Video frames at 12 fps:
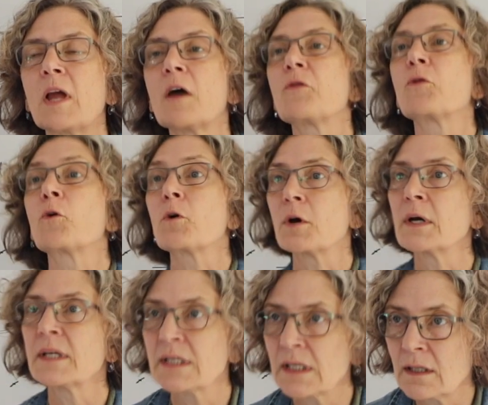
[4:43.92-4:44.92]

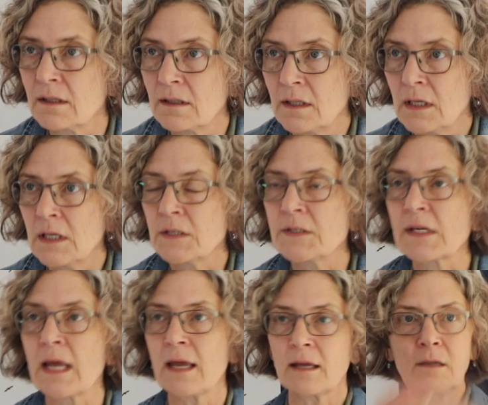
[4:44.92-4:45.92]
authority
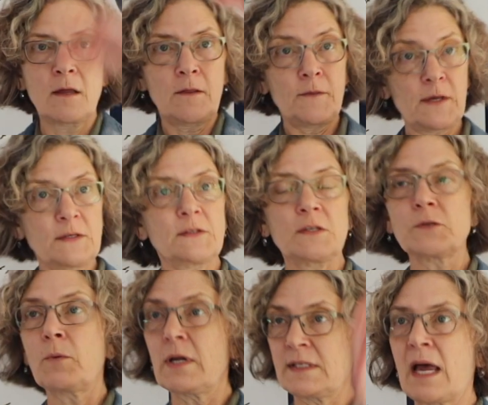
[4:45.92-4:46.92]
saying this is
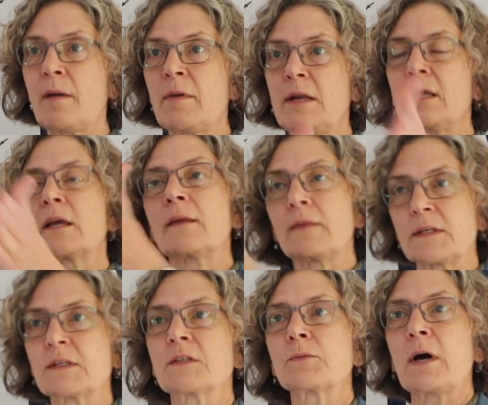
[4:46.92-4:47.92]
what's happening and
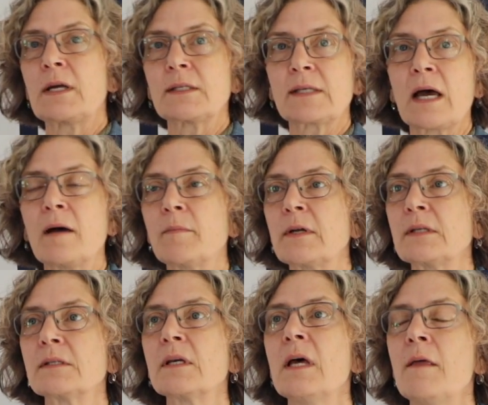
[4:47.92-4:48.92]
this is why it's
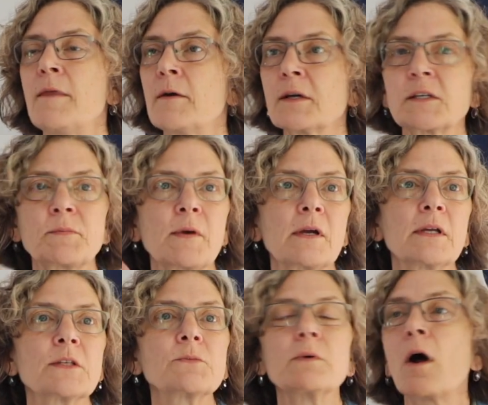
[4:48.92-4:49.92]
happened. Their
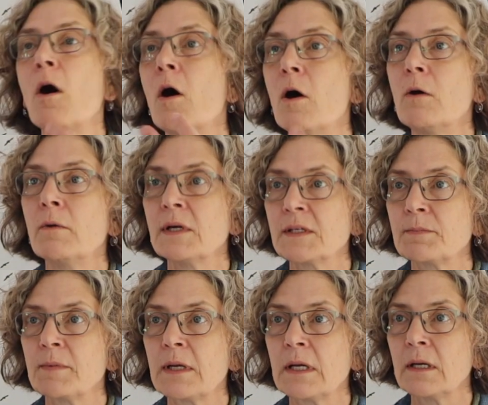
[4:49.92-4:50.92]
experience would always
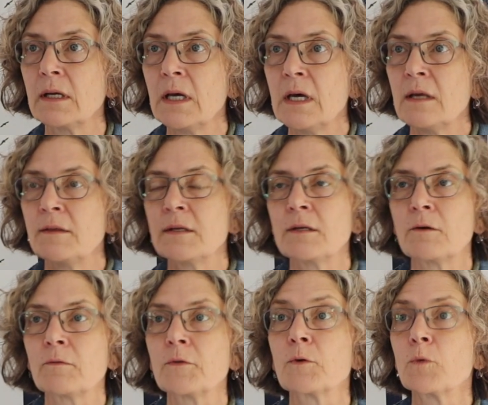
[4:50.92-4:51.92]
be, you
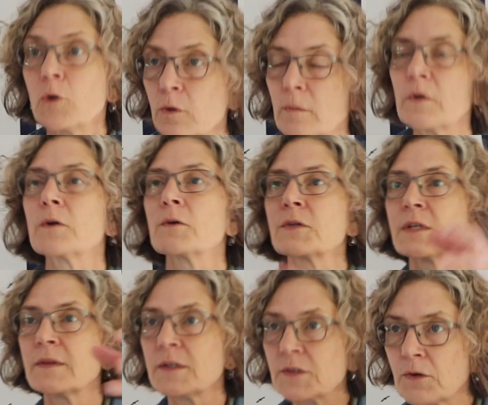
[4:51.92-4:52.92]
know, the rumors
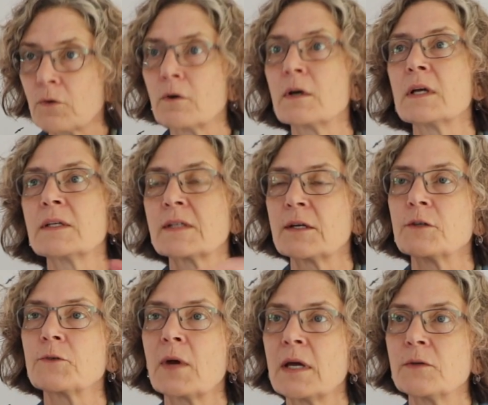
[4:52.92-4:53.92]
and the stories that are
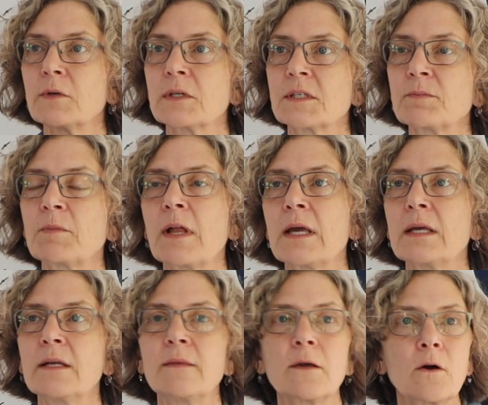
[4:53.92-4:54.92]
trying to explain,
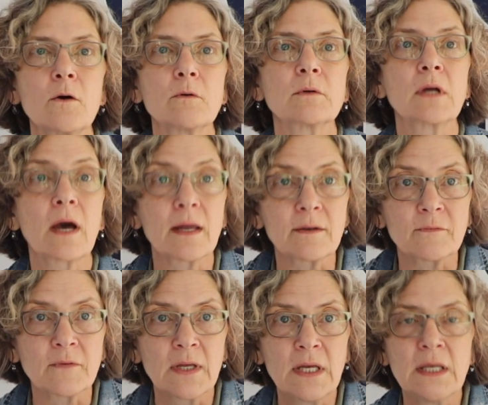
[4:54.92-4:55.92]
and their own kind
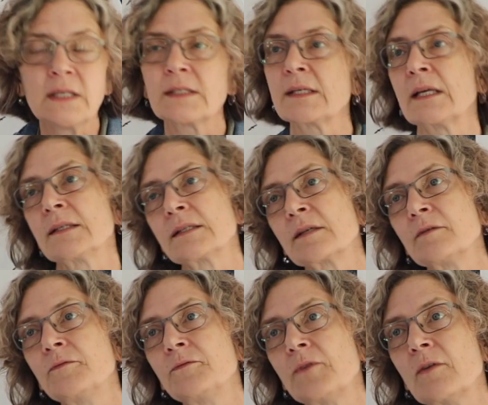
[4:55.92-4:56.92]
of sense of
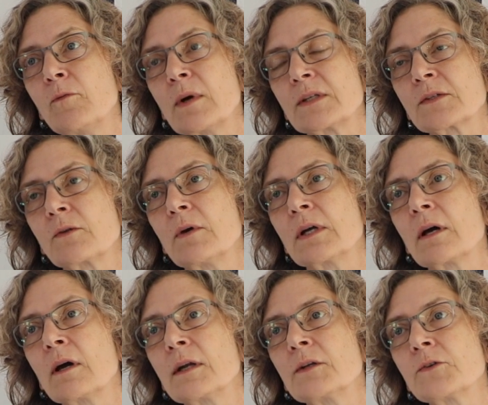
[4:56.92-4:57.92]
what's going
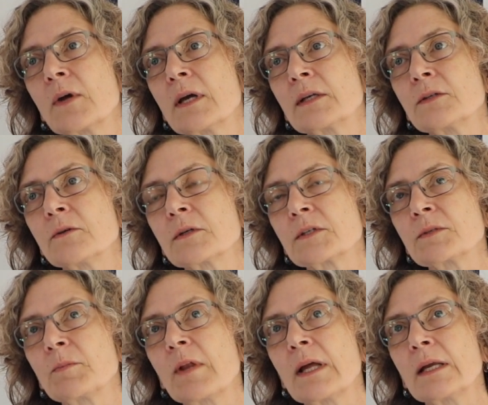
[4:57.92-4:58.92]
on and trying to
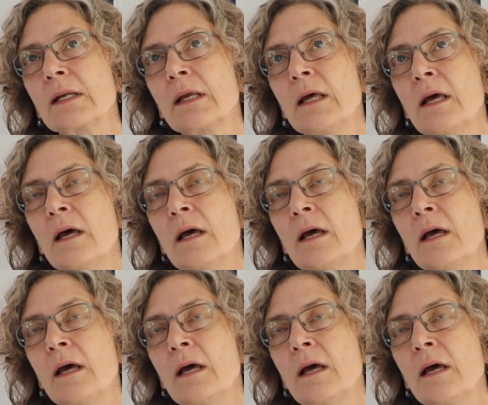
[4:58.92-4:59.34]
explain,